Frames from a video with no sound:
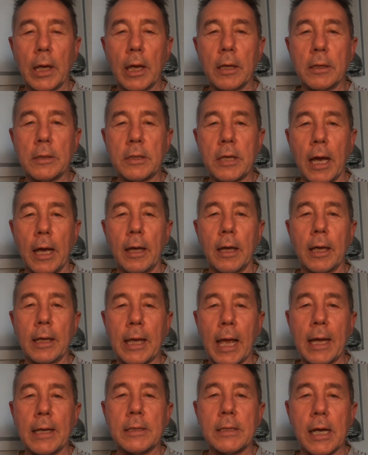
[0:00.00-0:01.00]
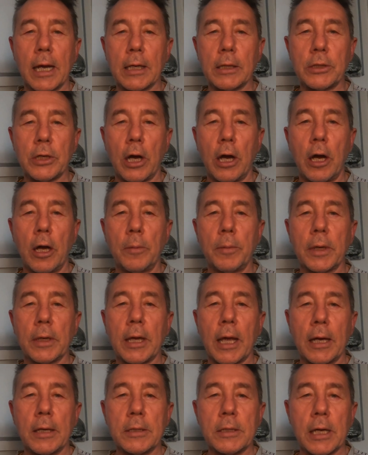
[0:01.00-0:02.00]
It can take time, it
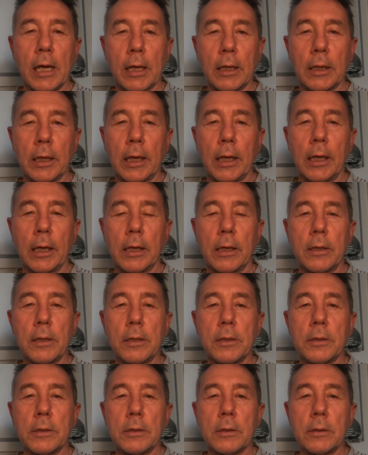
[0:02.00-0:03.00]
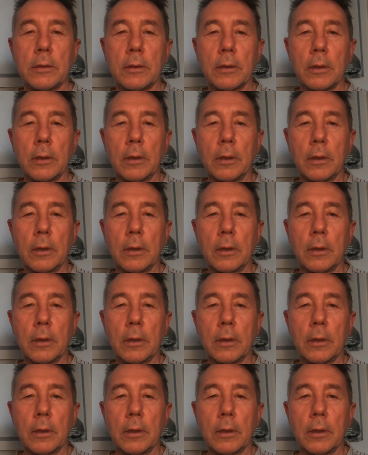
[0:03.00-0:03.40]
can take years.